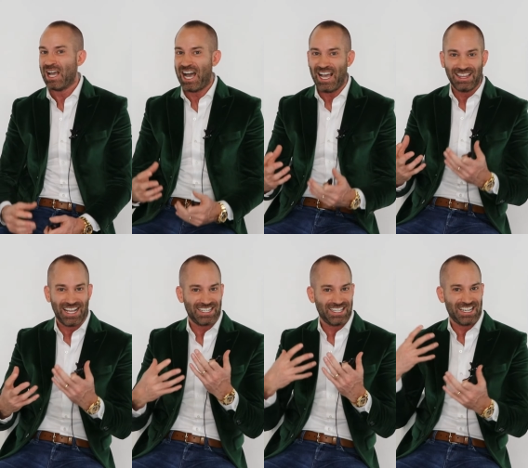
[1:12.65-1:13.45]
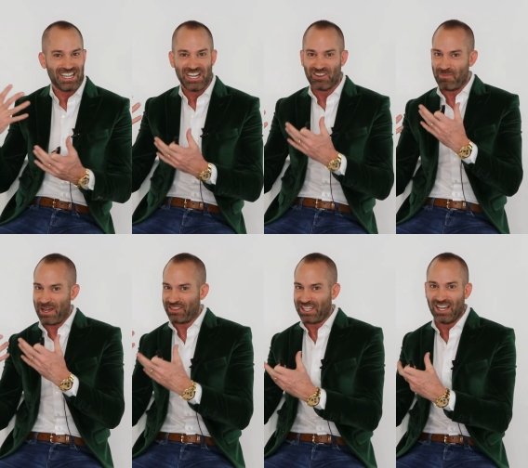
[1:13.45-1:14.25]
I'd like to hear
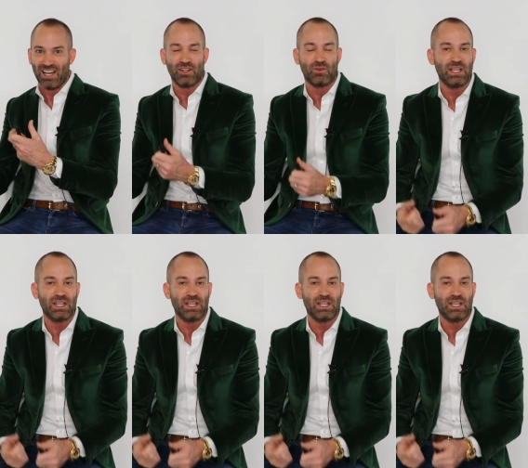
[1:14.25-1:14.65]
about the other.